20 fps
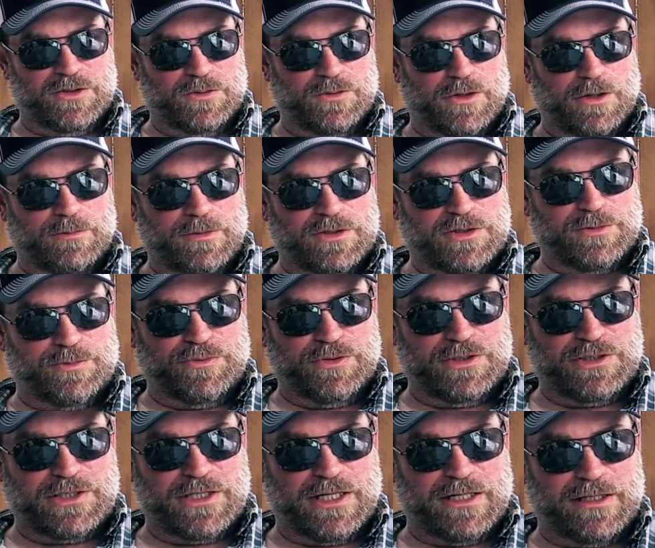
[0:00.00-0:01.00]
You are much
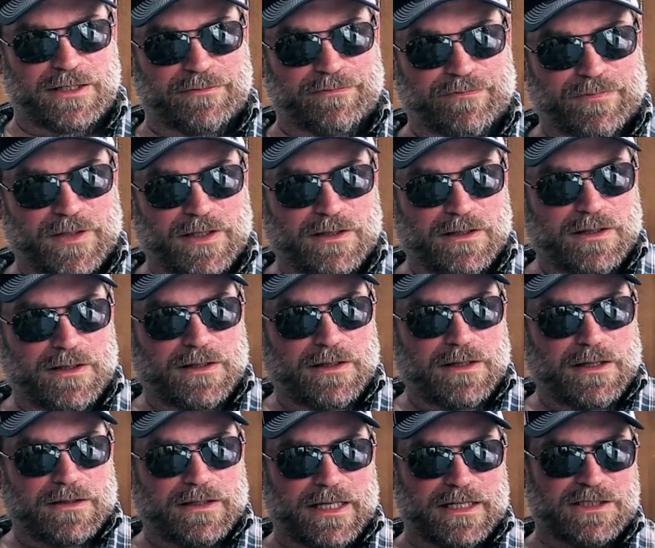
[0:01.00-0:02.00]
appreciated.
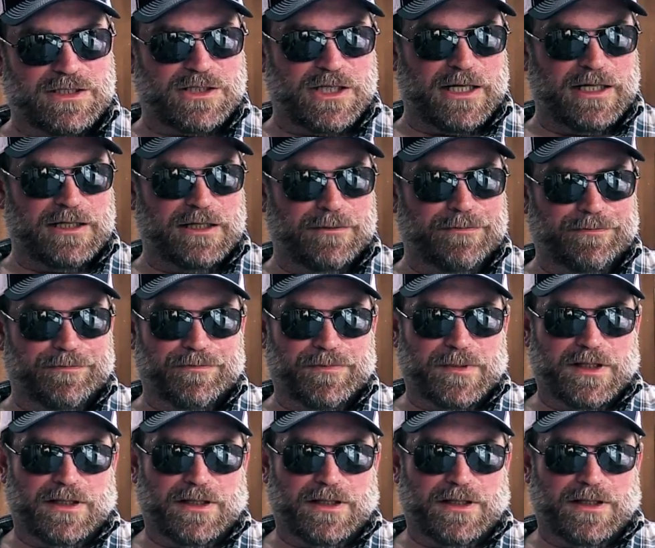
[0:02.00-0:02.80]
Thanks, Jacob.